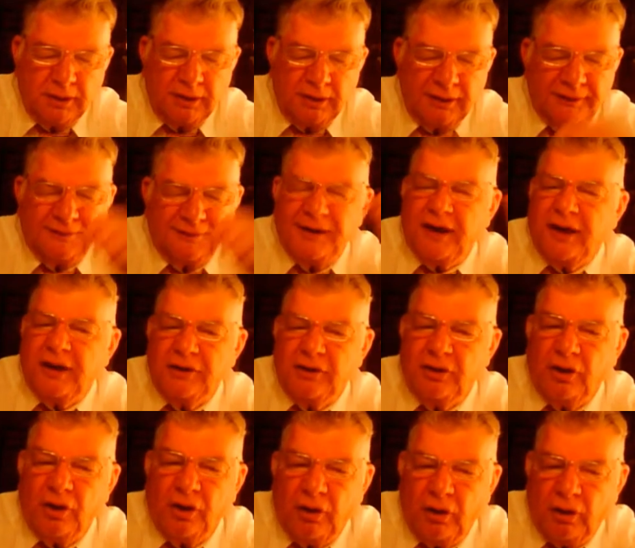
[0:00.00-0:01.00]
let thine
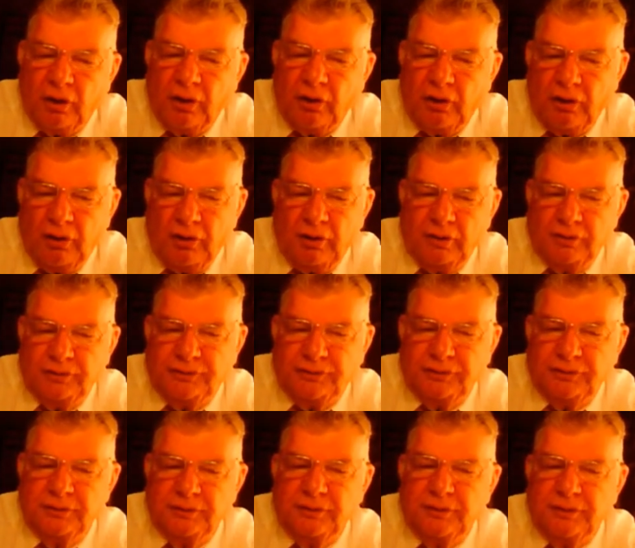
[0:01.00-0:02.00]
heart
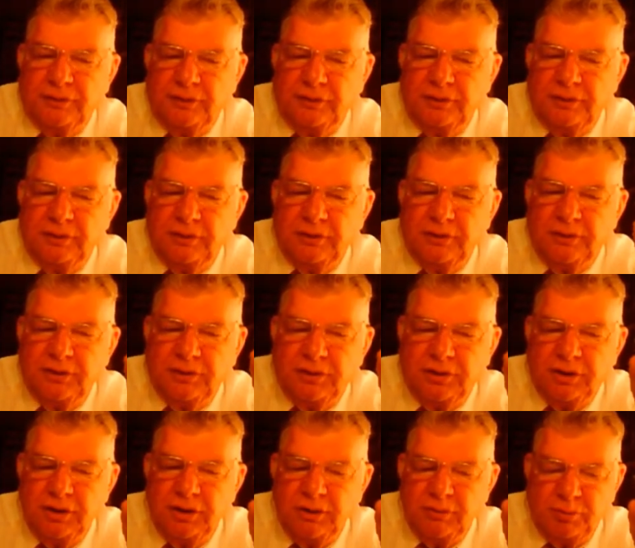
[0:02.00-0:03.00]

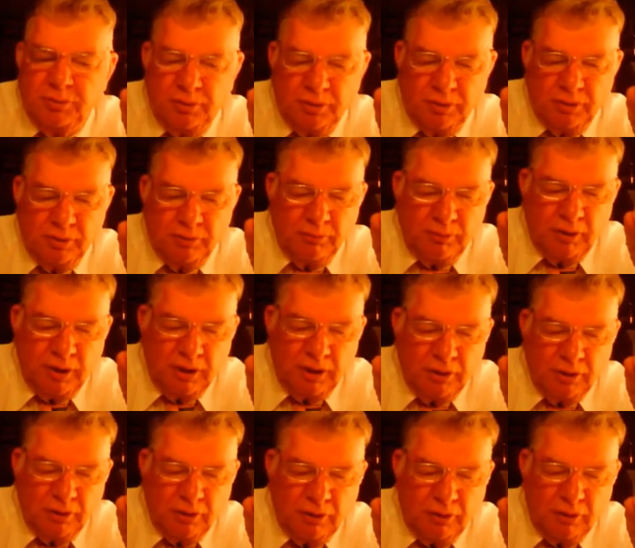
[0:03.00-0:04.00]
keep my
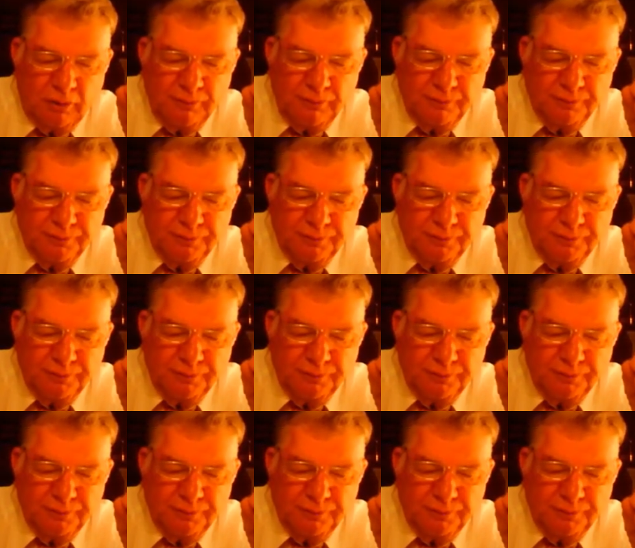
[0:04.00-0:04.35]
law.